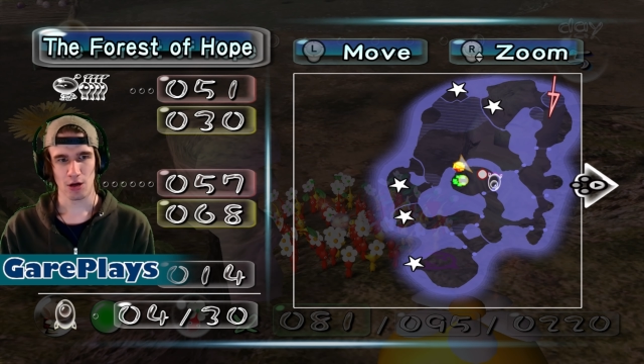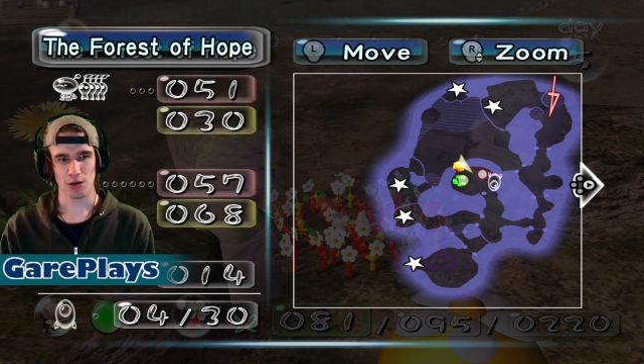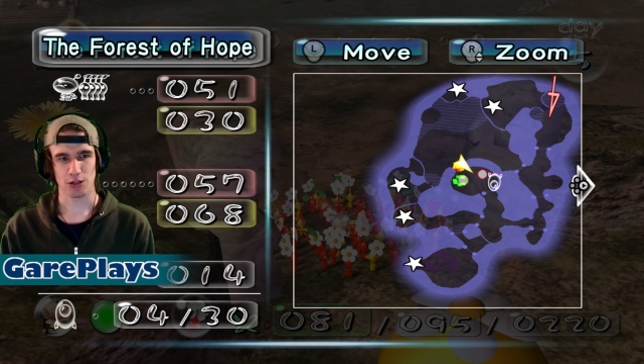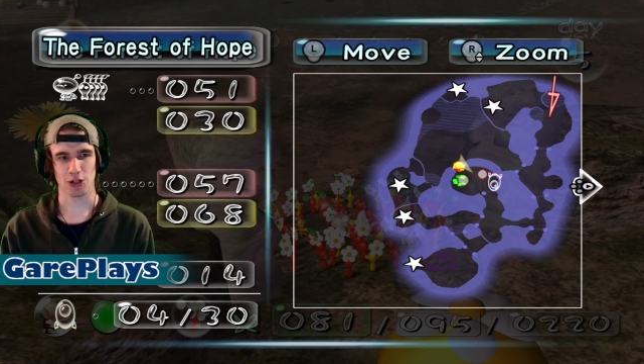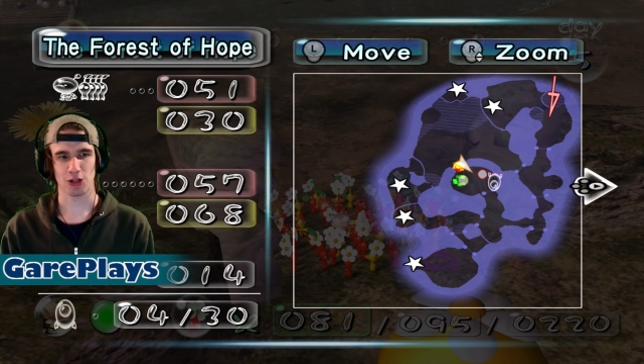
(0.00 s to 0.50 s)

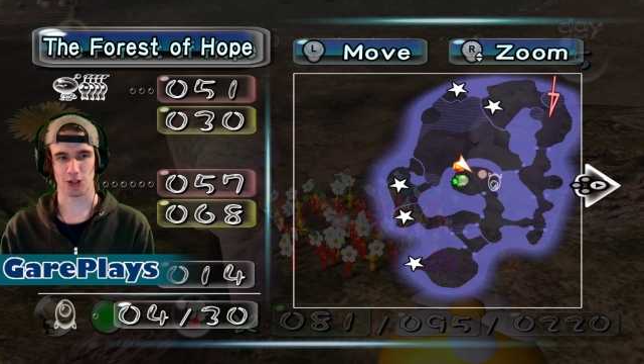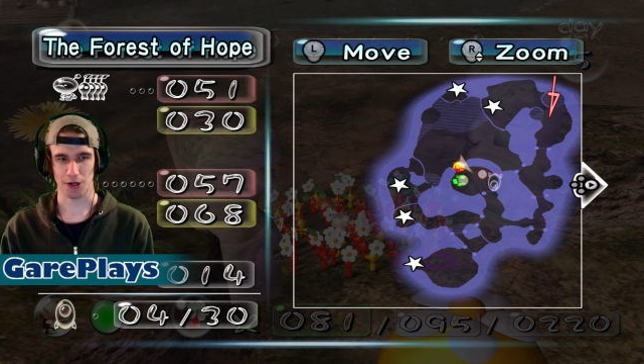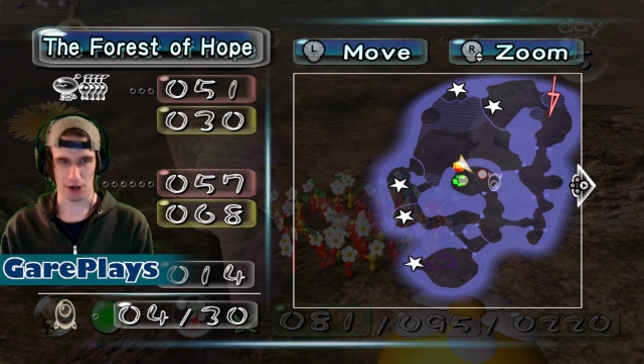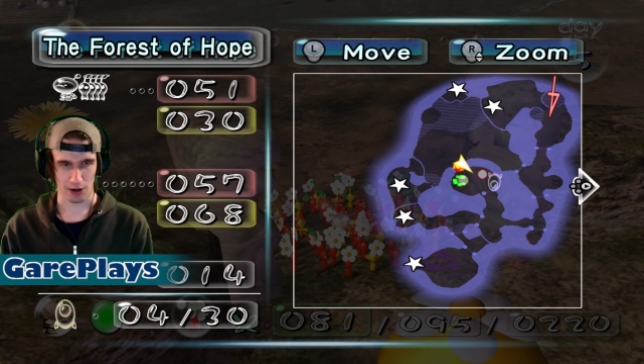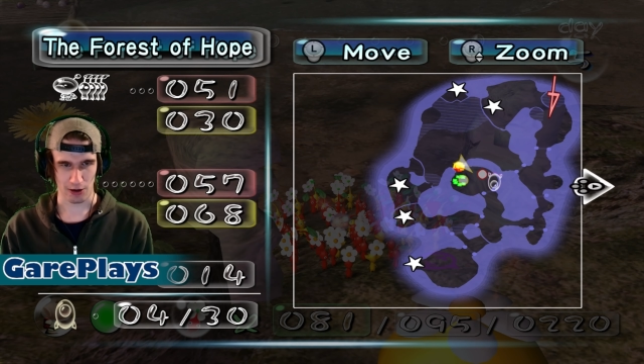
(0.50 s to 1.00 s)

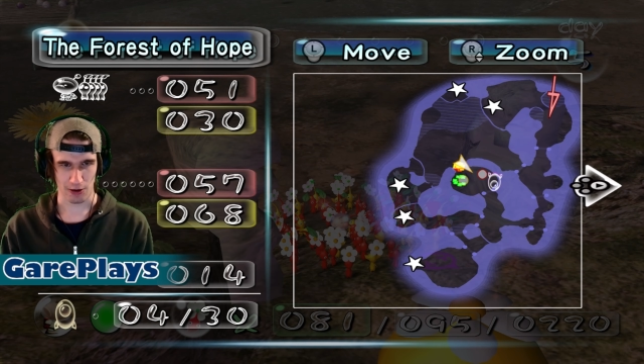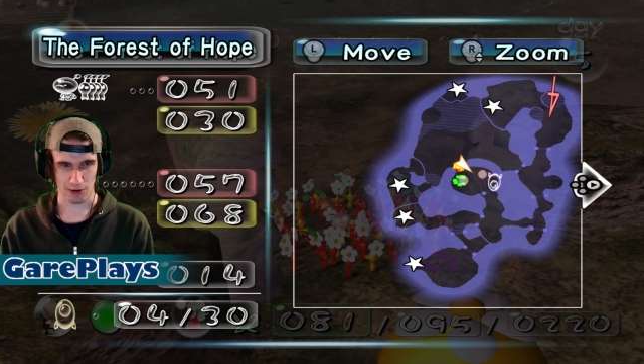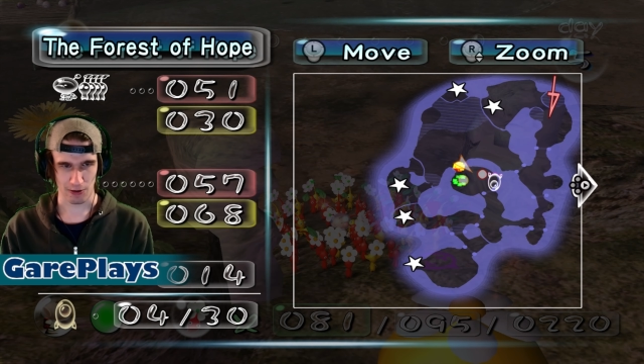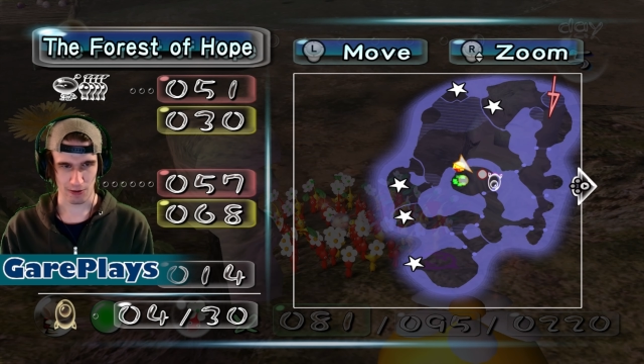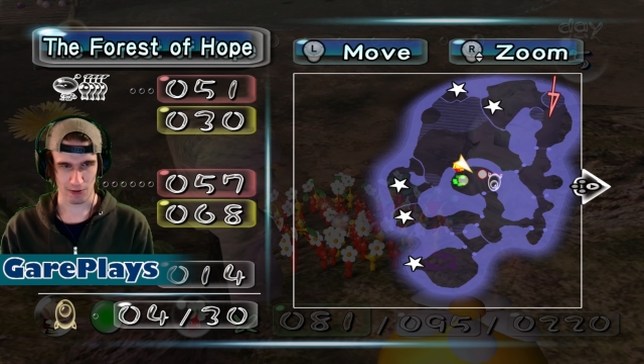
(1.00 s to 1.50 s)

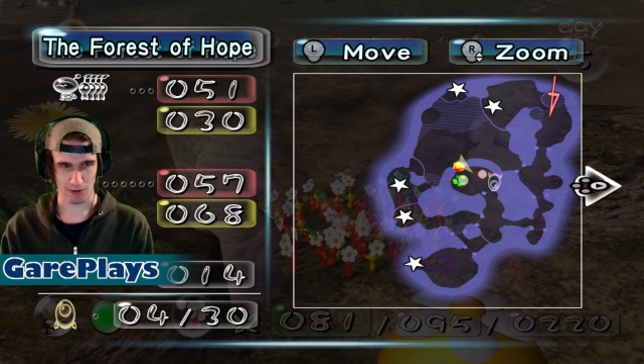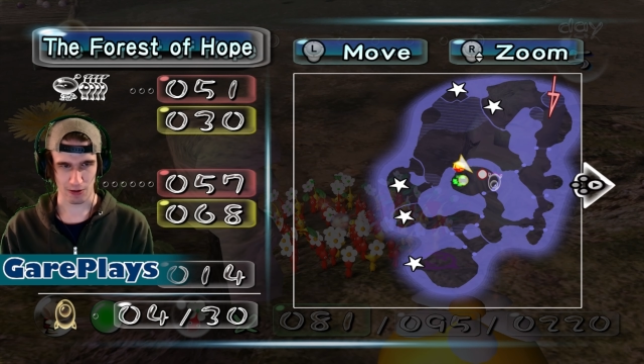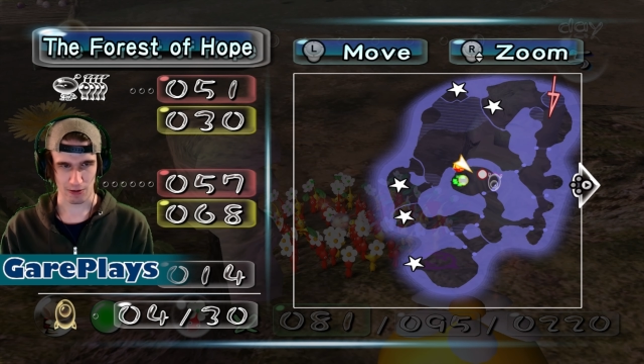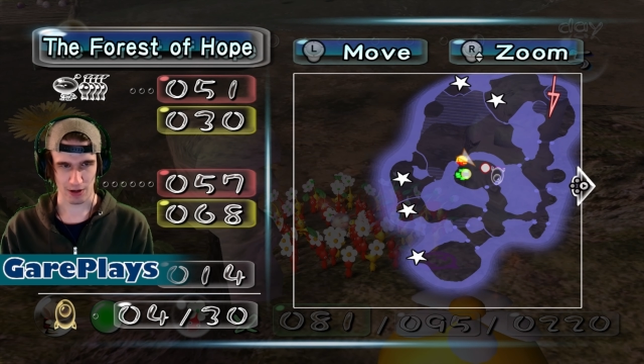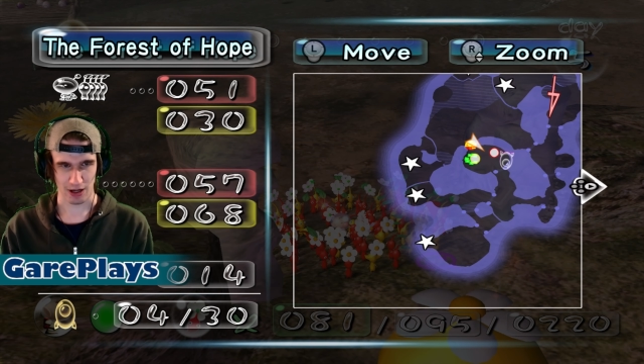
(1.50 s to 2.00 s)
So
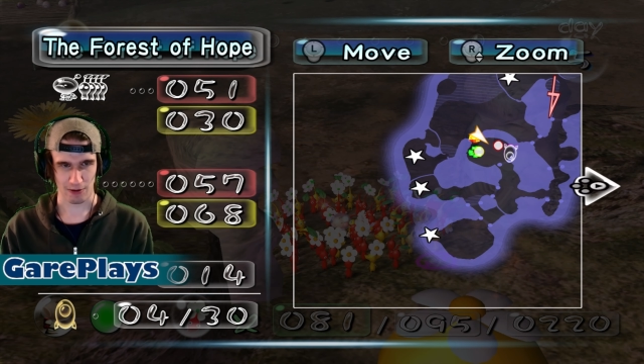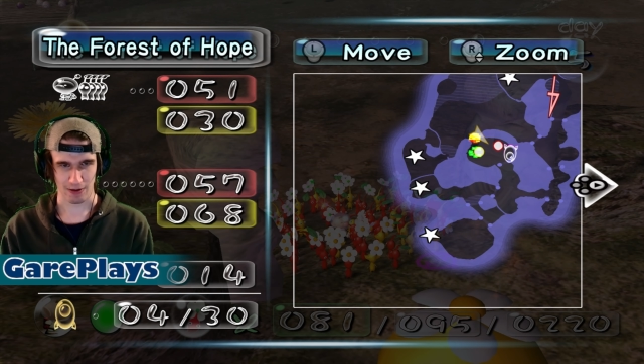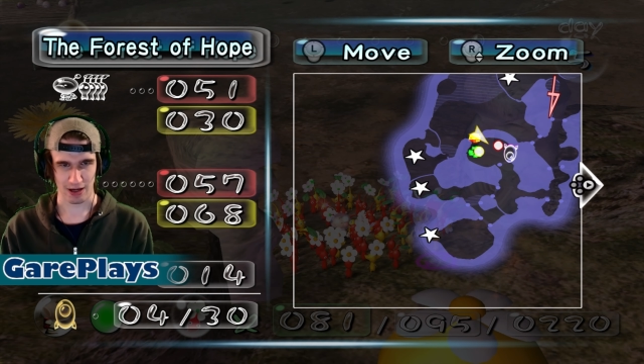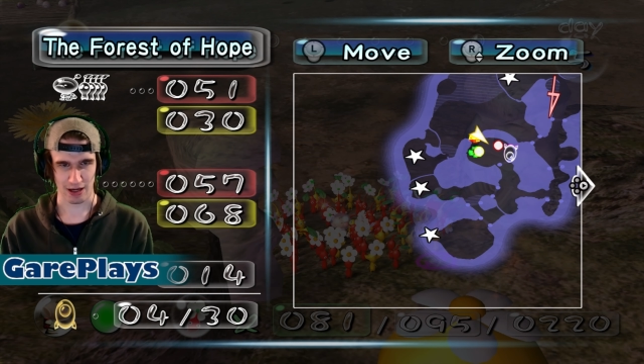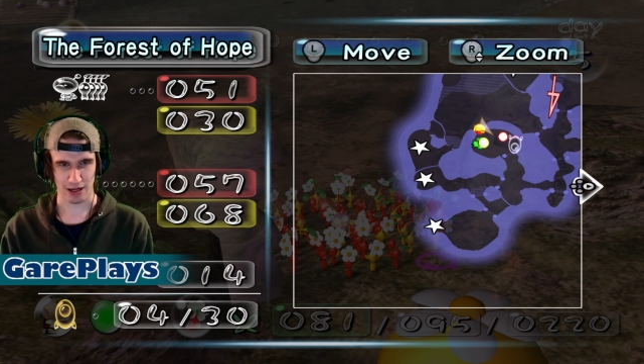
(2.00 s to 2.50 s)
okay,
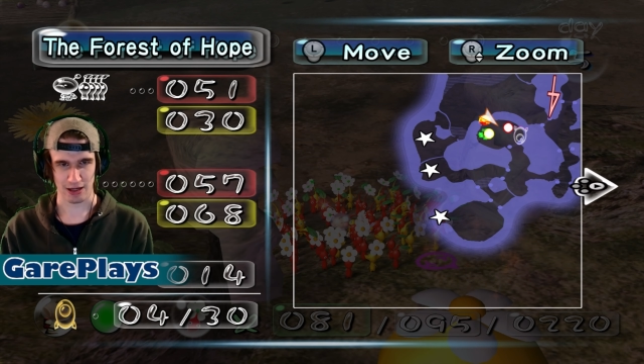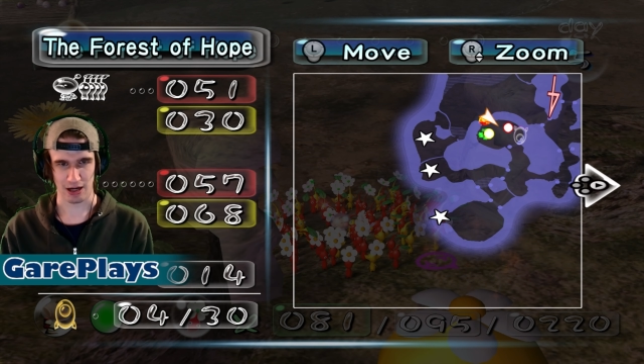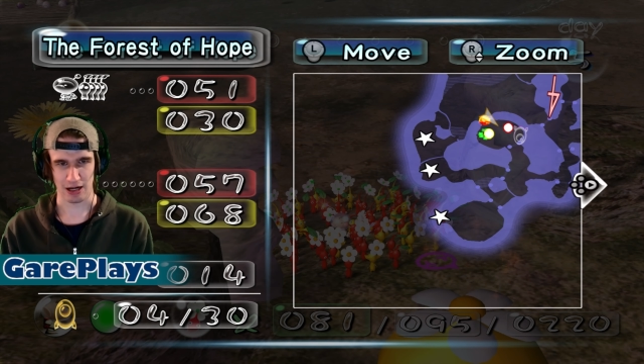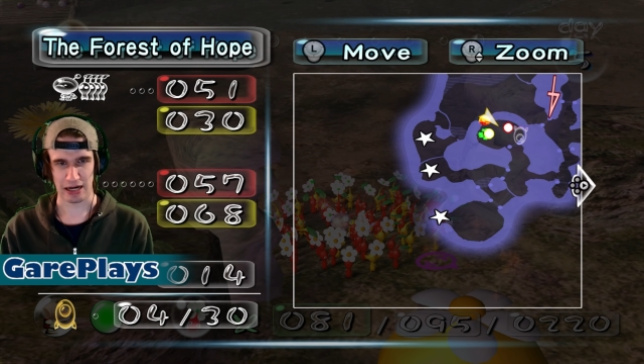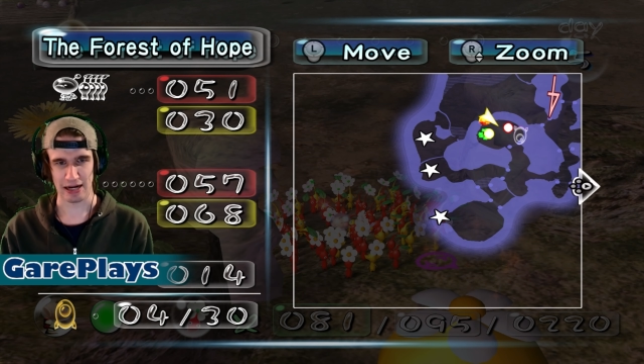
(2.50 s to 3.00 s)
wait, hang on.